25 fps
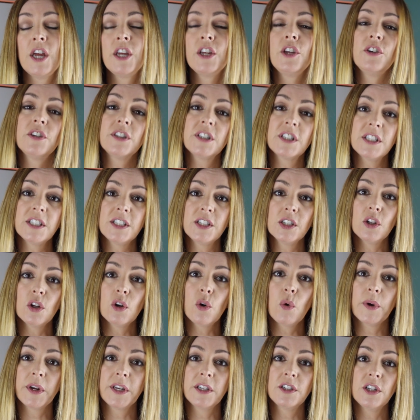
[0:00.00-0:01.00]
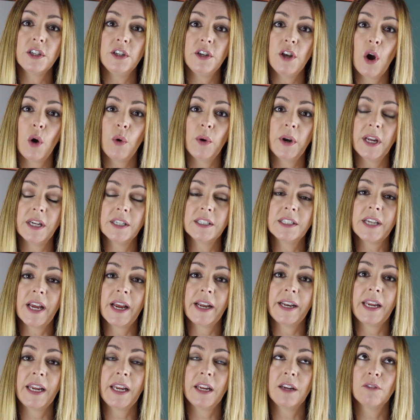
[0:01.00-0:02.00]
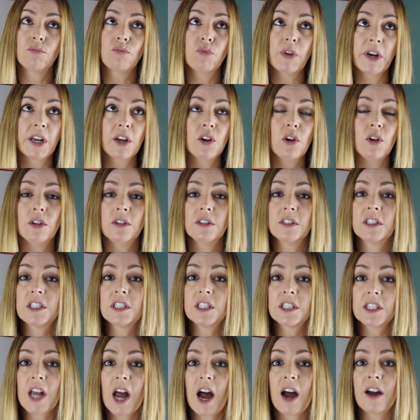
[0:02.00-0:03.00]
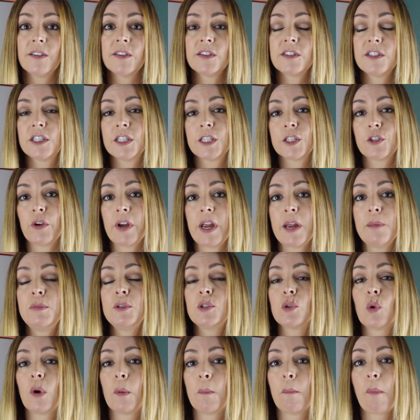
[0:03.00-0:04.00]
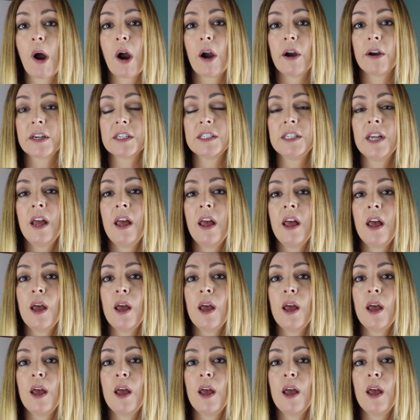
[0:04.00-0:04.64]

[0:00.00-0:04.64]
you're still going to notice any wrinkles, scuffs, scrapes, or marks,